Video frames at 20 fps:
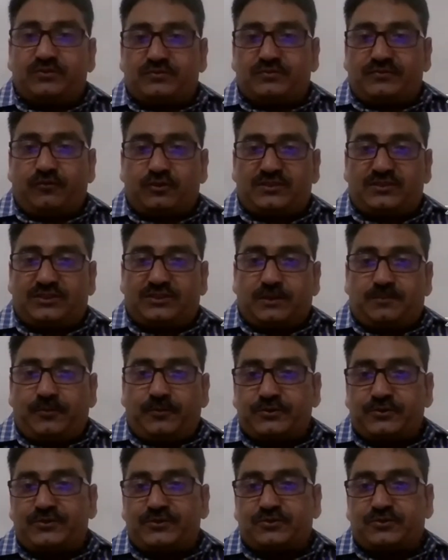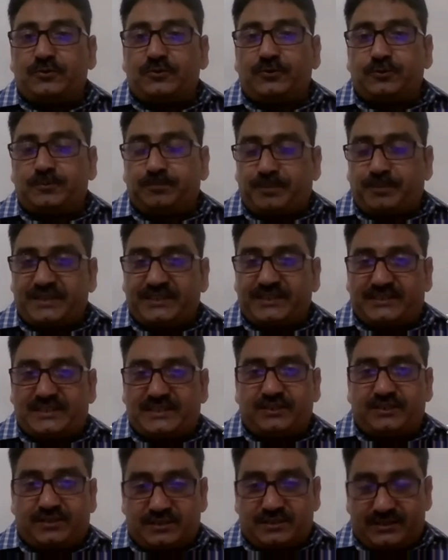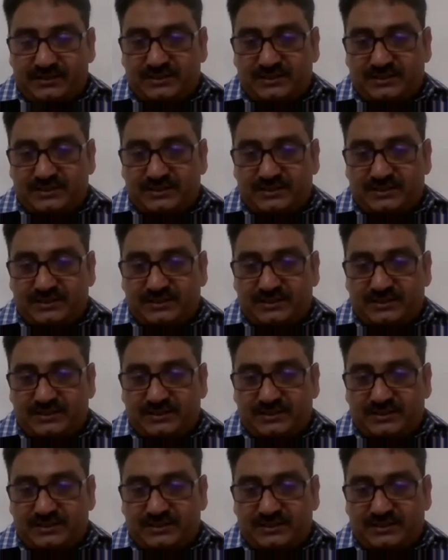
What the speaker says: who was supposed to present